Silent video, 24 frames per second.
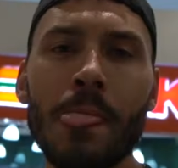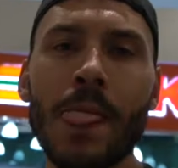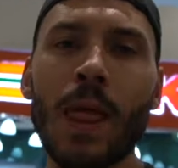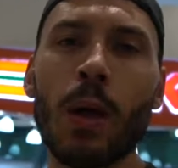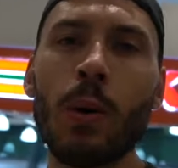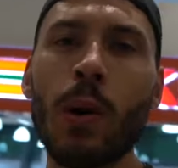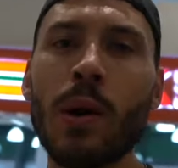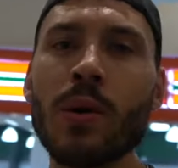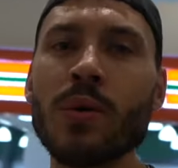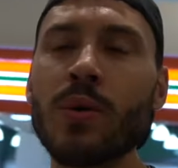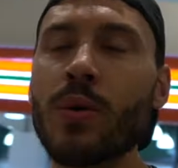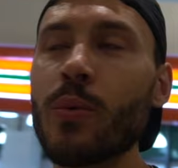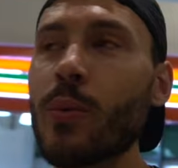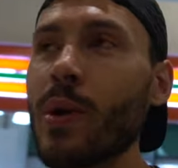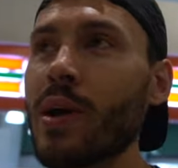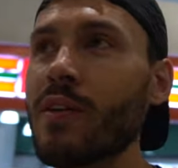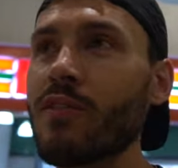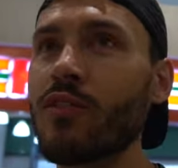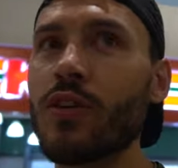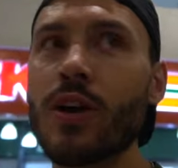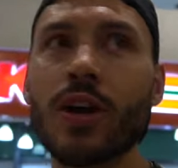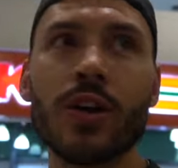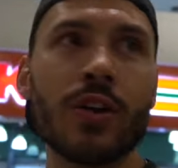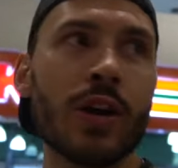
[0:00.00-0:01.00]
While we wait
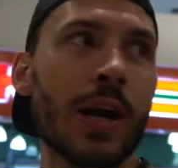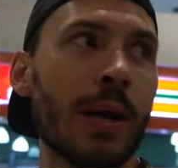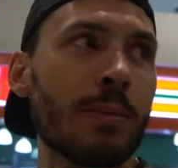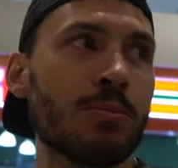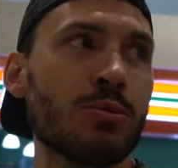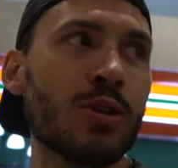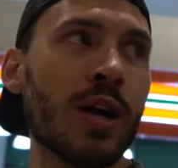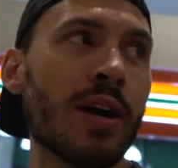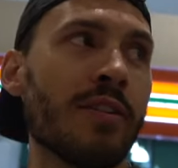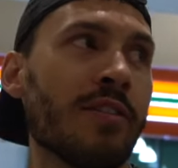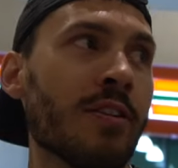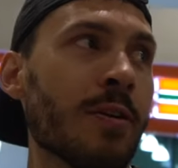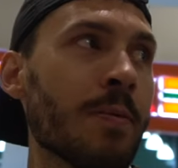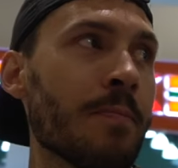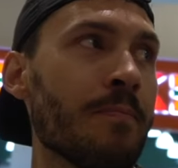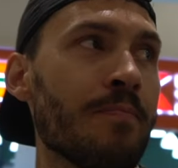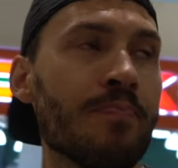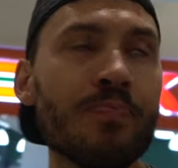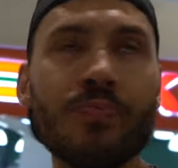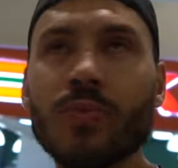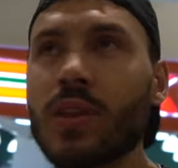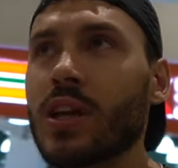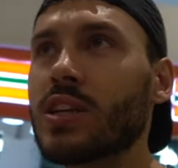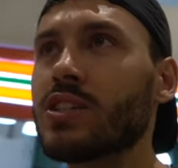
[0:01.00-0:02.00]
for our grab driver,
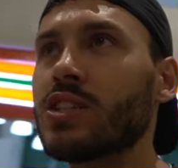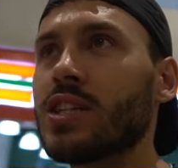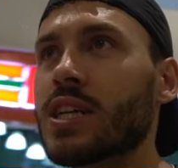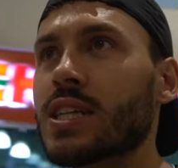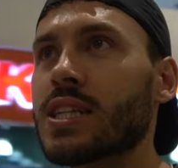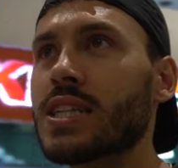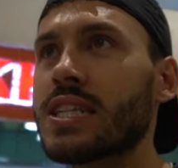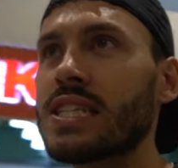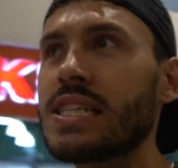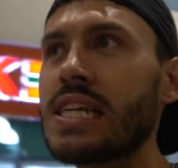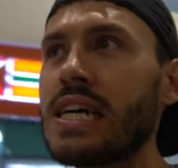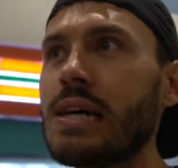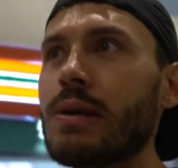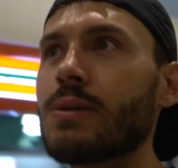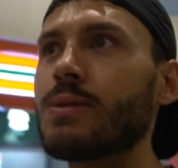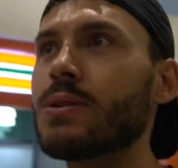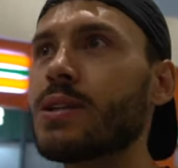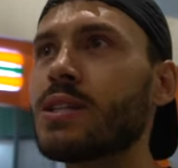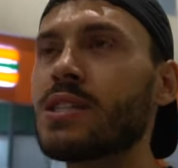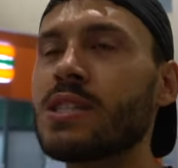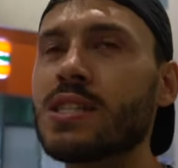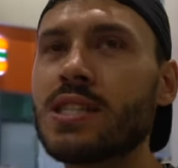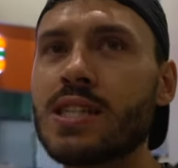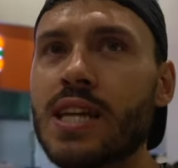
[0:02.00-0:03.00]
check this out.
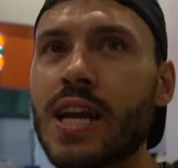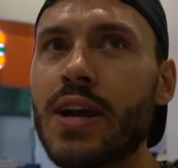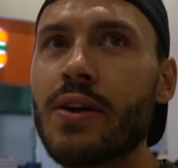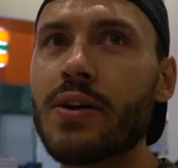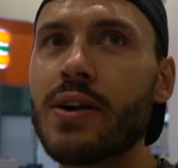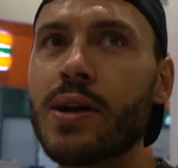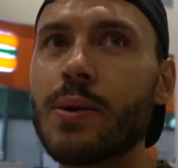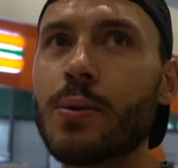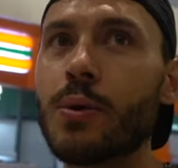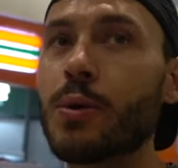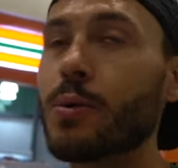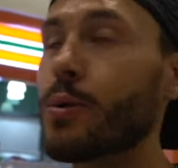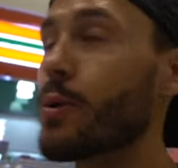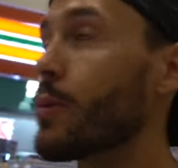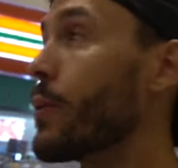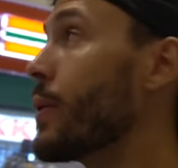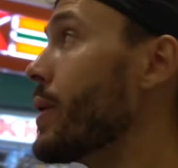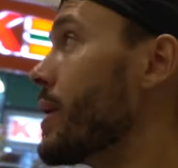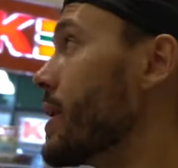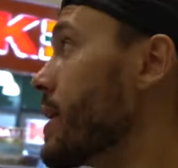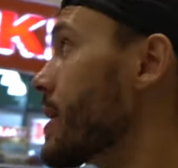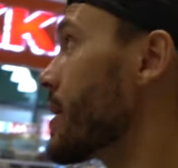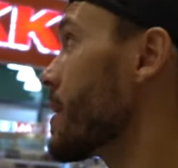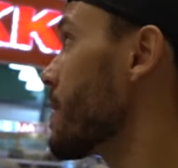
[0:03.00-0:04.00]
This is the area where we're
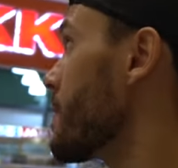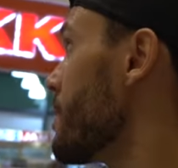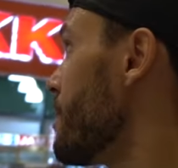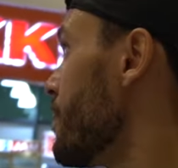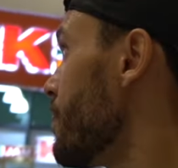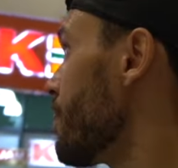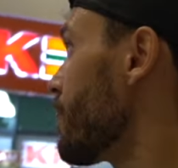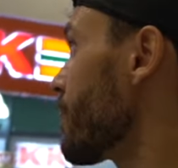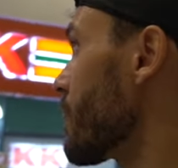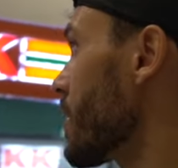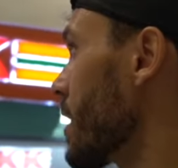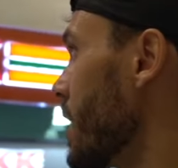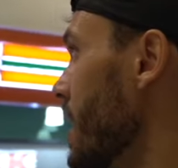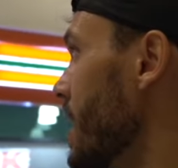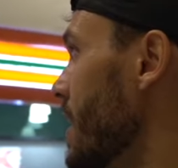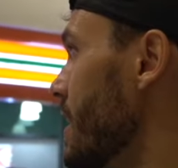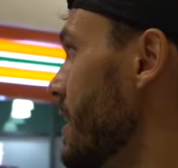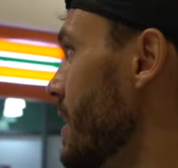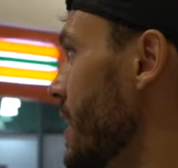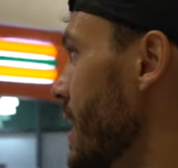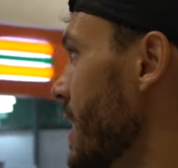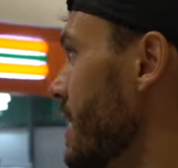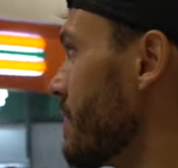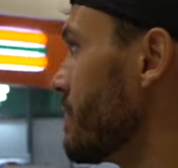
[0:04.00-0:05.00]
waiting,
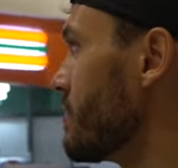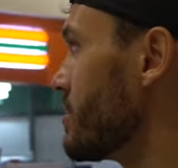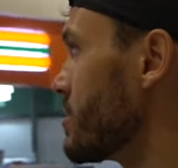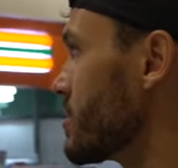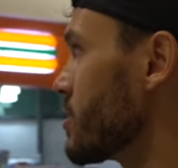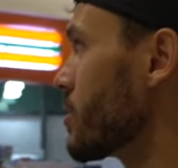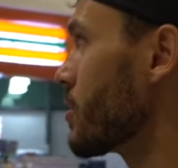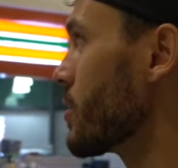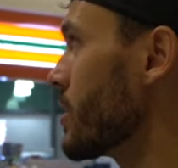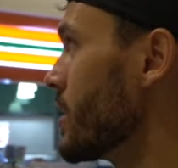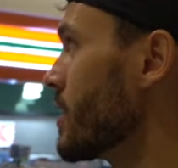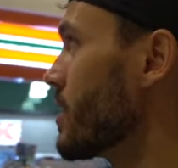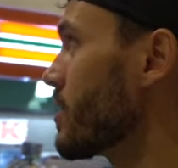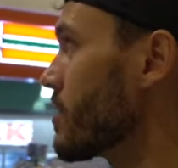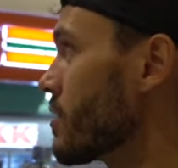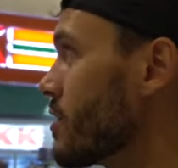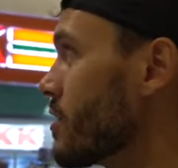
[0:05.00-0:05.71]
and they have this store here